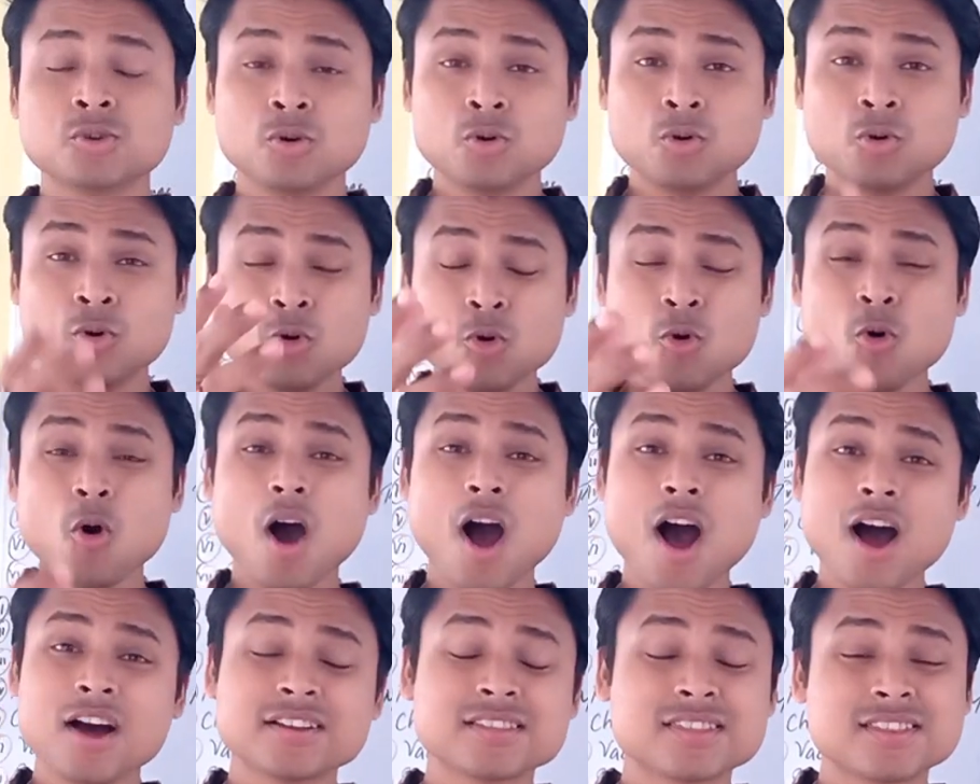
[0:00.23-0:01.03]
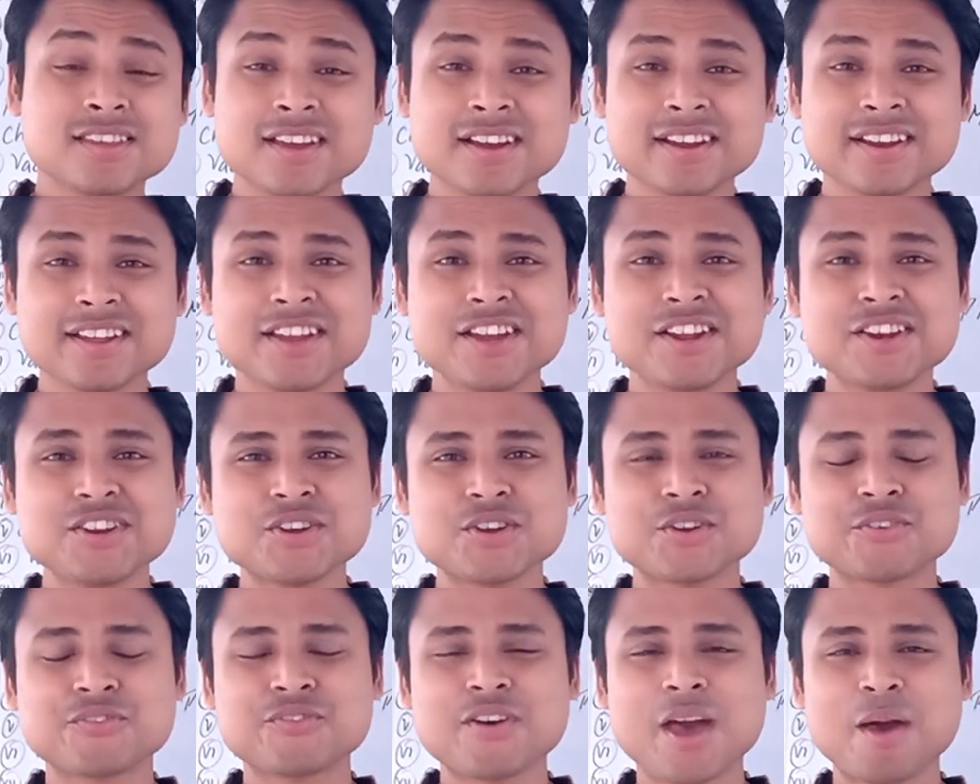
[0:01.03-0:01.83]
So who are there
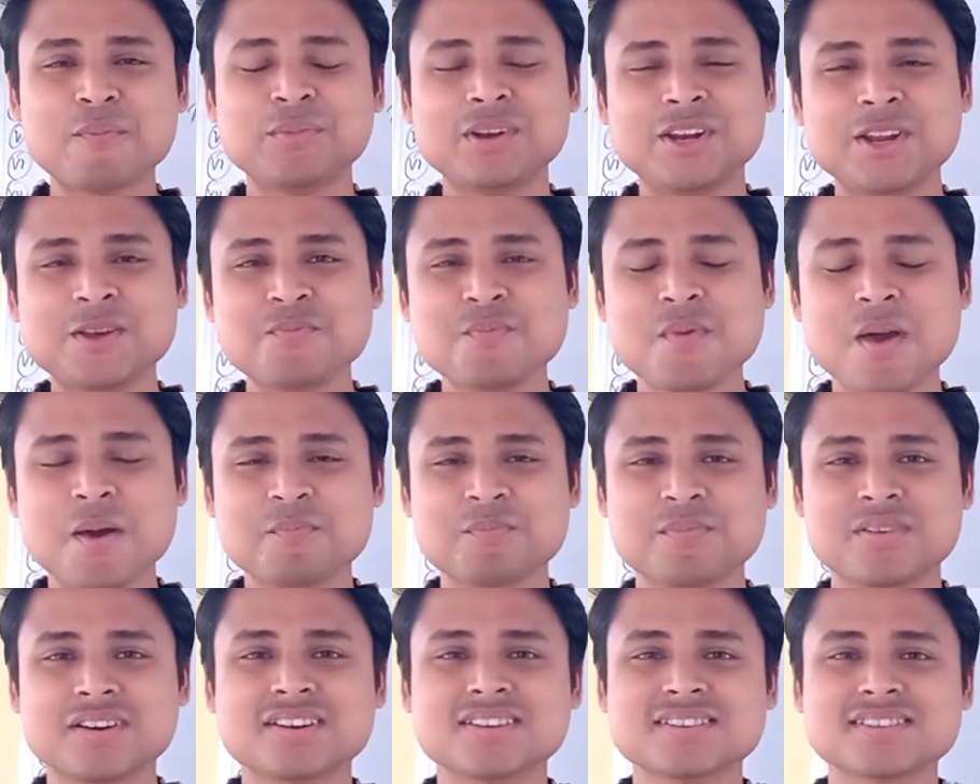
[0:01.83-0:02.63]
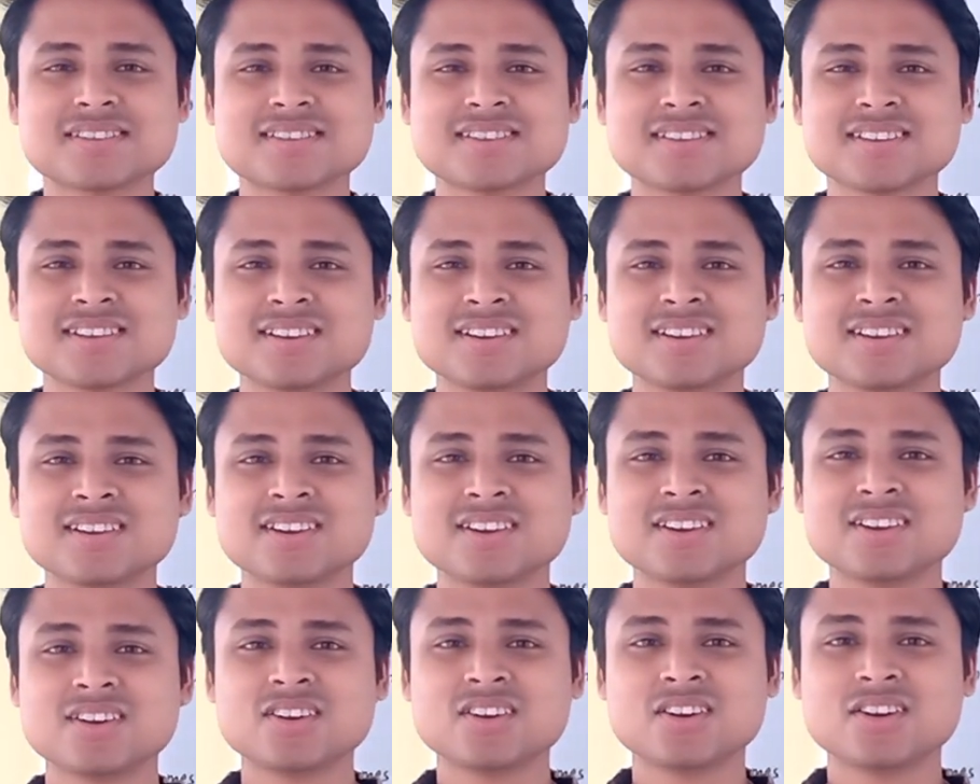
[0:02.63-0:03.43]
in your family members?
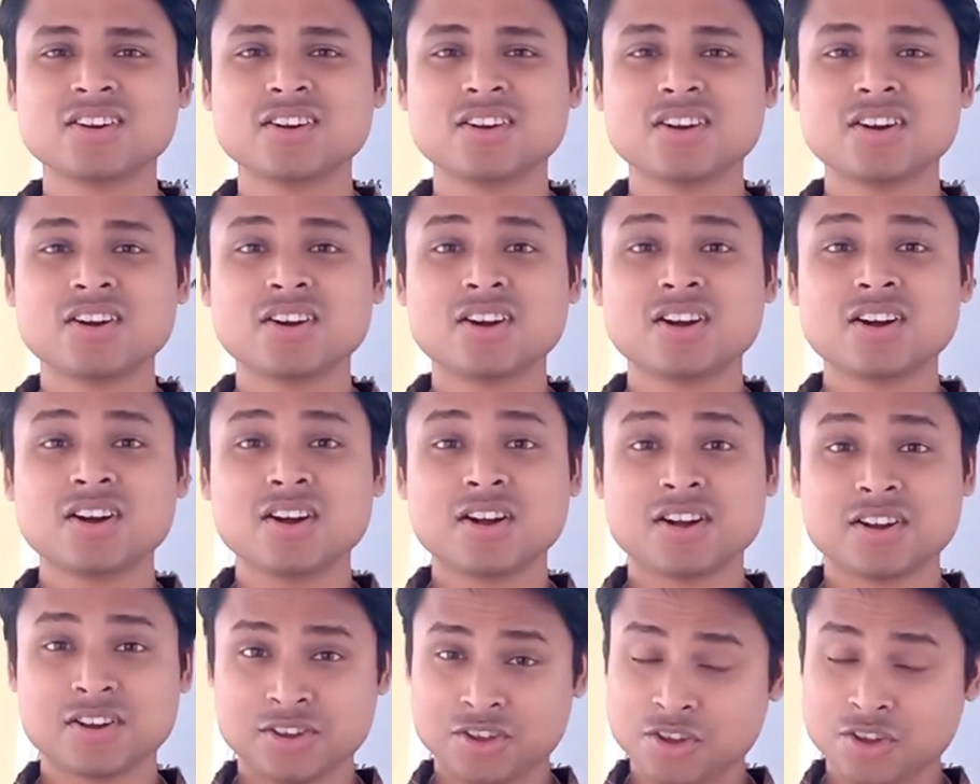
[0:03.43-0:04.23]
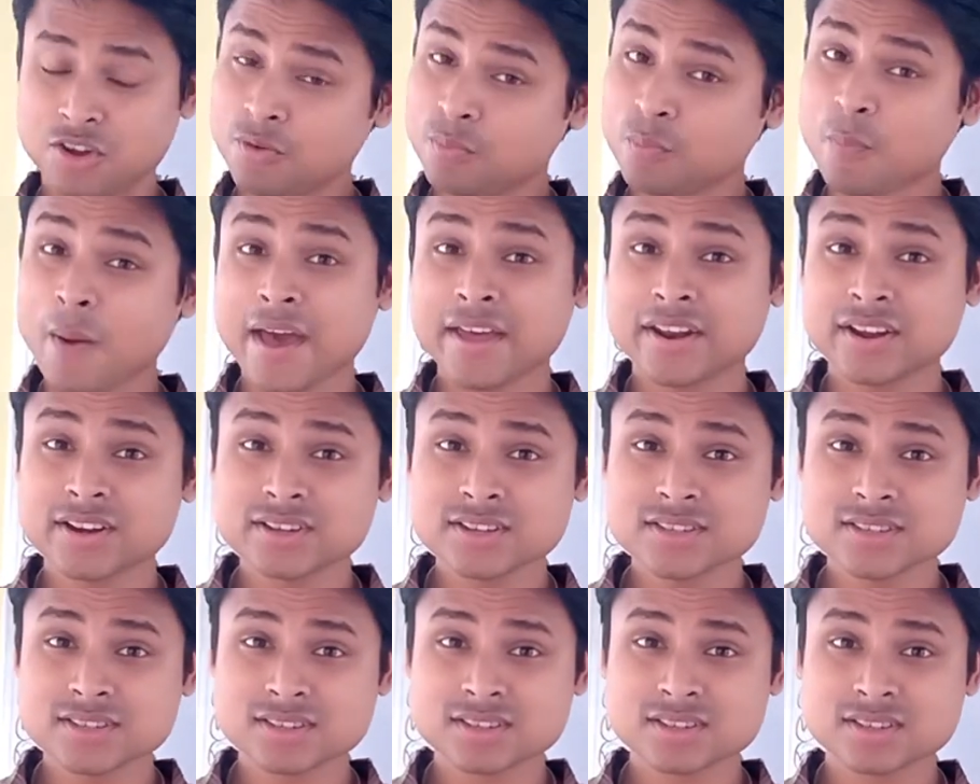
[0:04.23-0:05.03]
Your
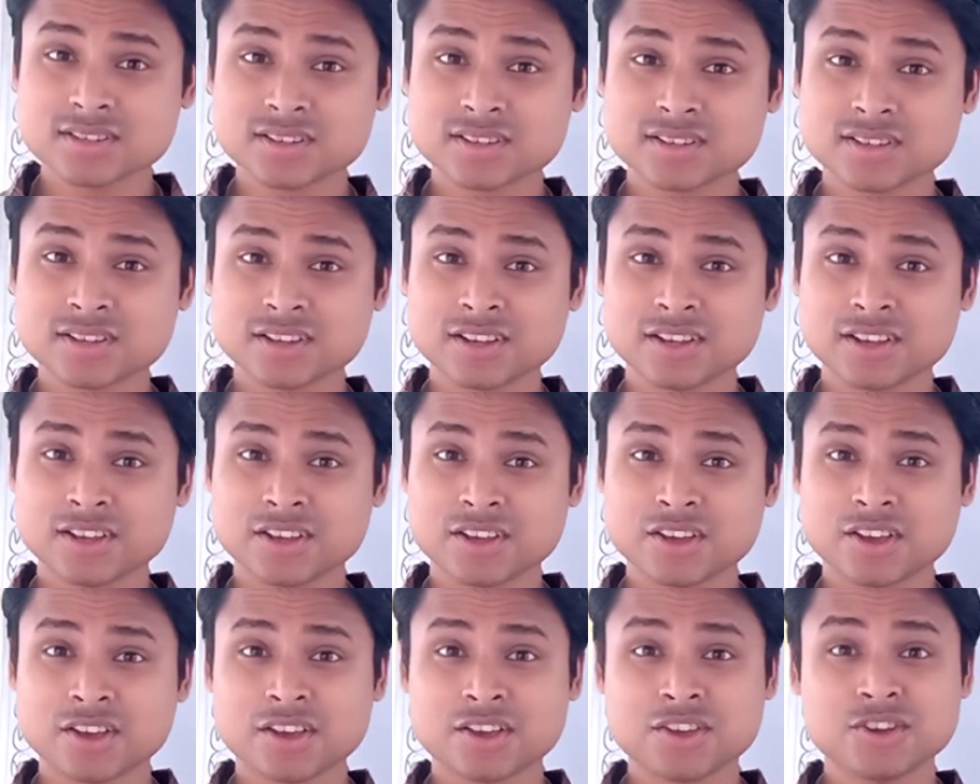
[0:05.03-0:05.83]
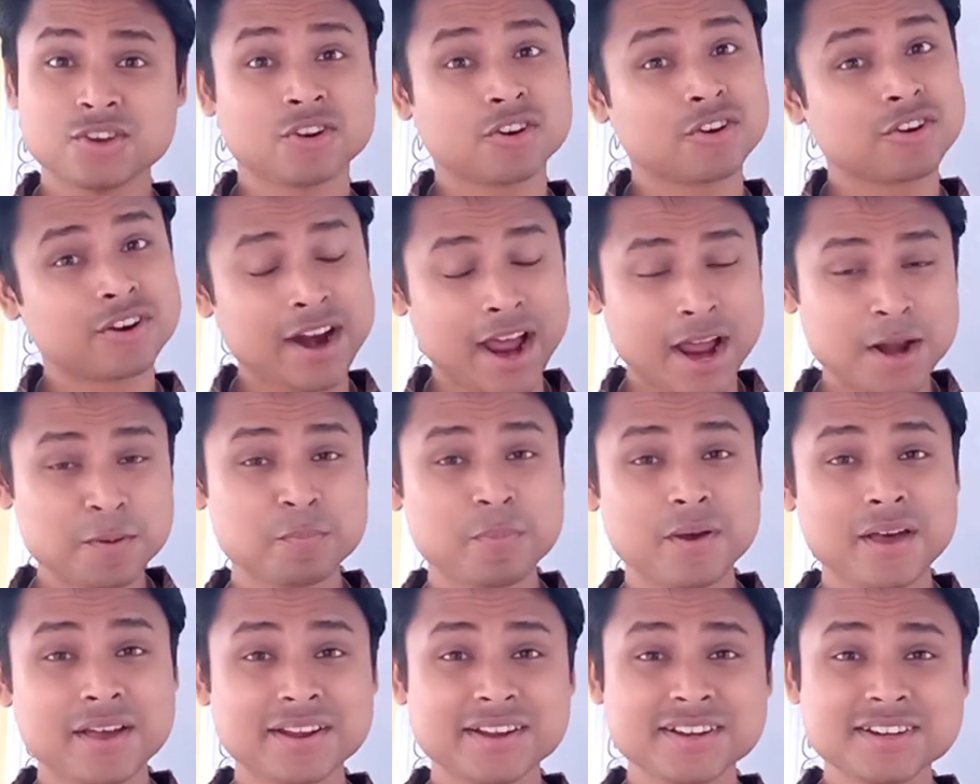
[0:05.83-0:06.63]
parents, your
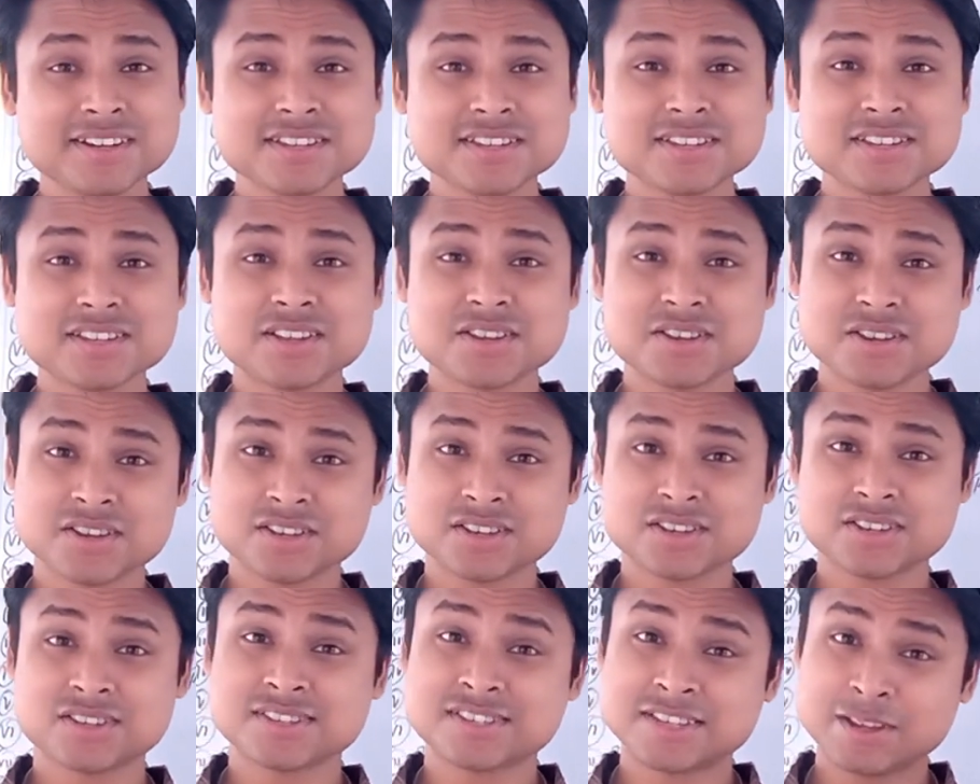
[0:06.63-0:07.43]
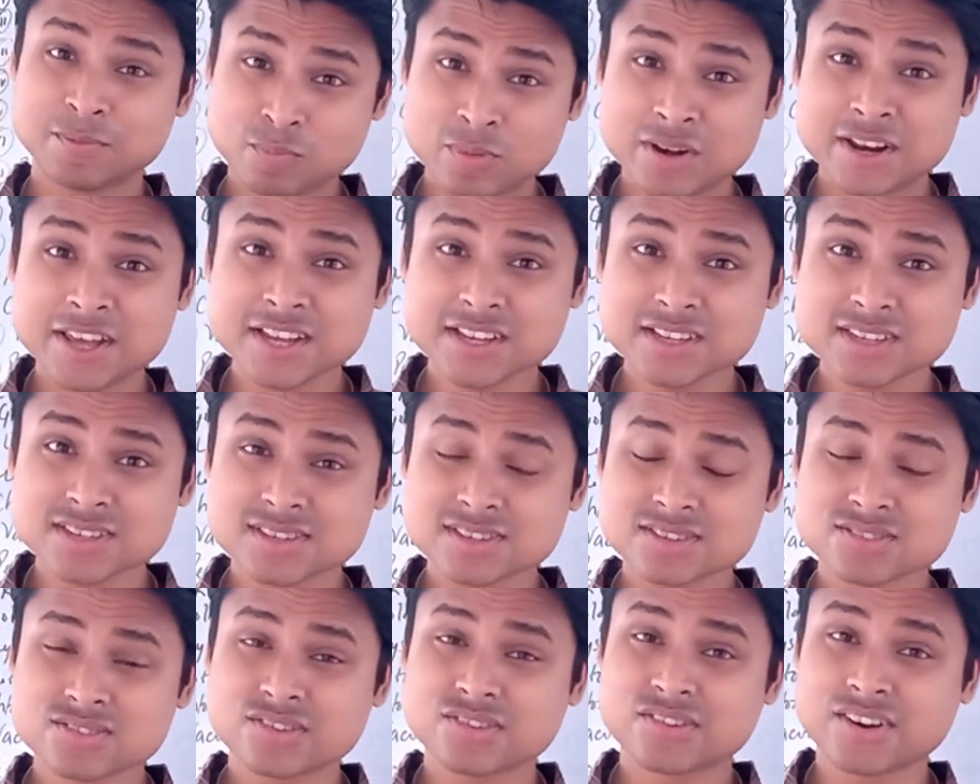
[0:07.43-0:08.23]
grandparents,
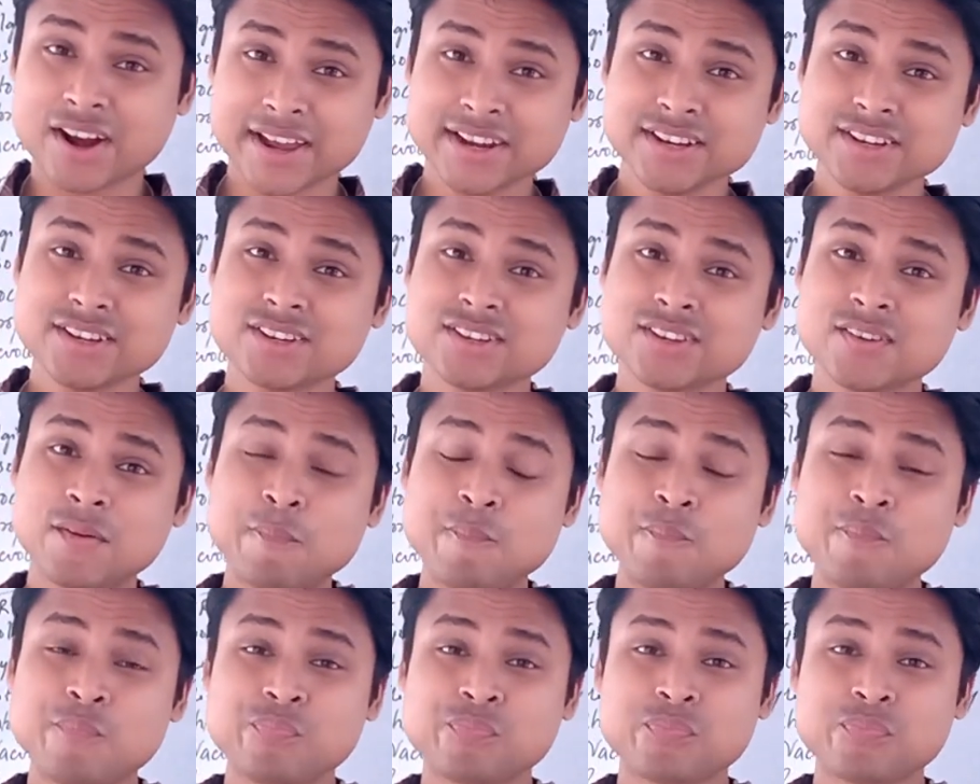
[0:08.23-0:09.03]
siblings, right?